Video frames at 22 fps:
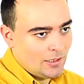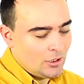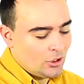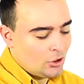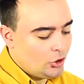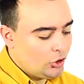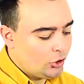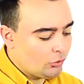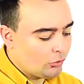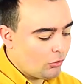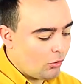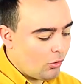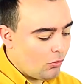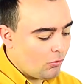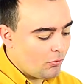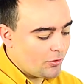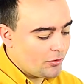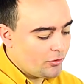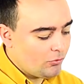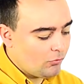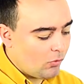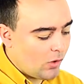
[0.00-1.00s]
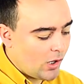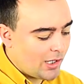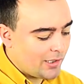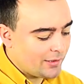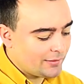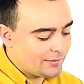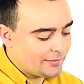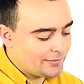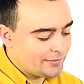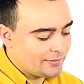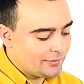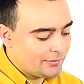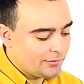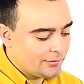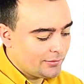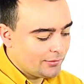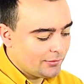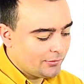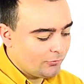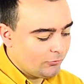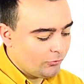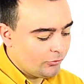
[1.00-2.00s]
you know, you want
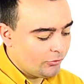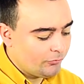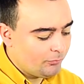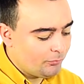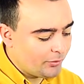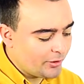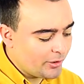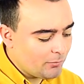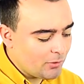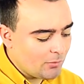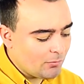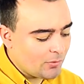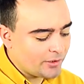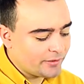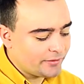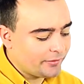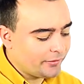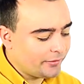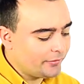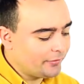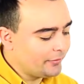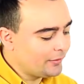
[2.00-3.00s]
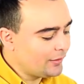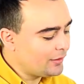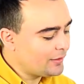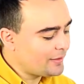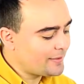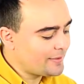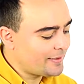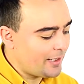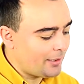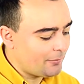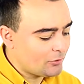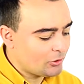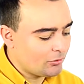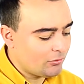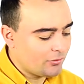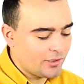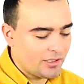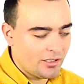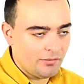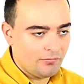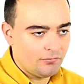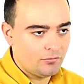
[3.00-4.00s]
premium materials,
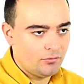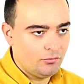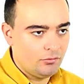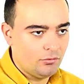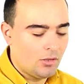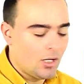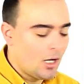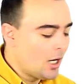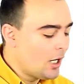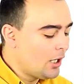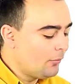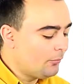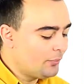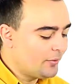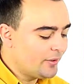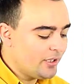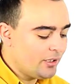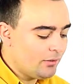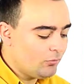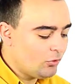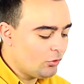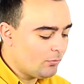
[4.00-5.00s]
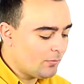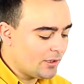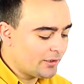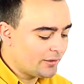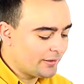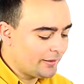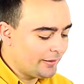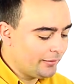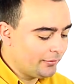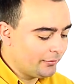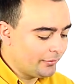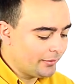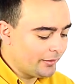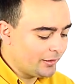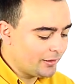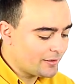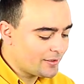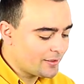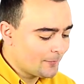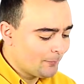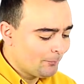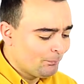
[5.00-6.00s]
Samsung gives you premium
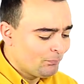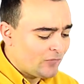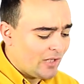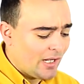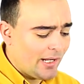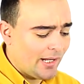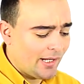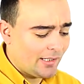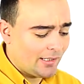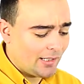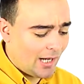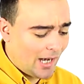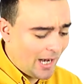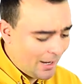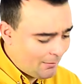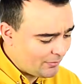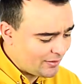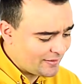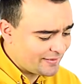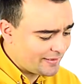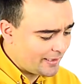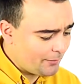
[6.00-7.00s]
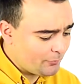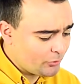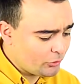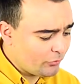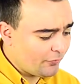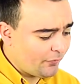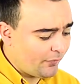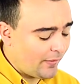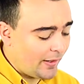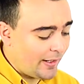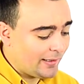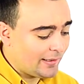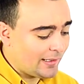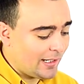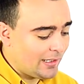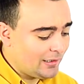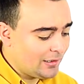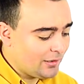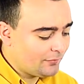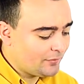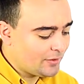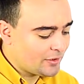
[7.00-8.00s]
materials, and I'm a Samsung fan.
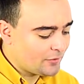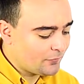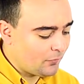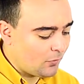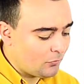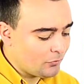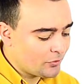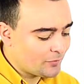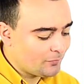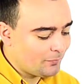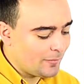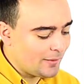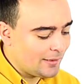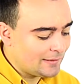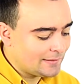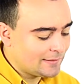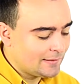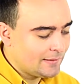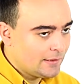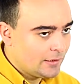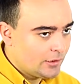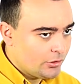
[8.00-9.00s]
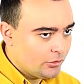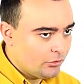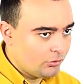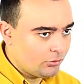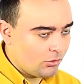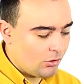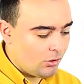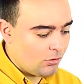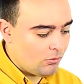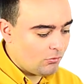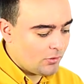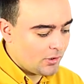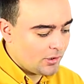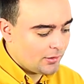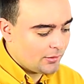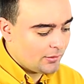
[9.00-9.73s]
I love these phones, but you know,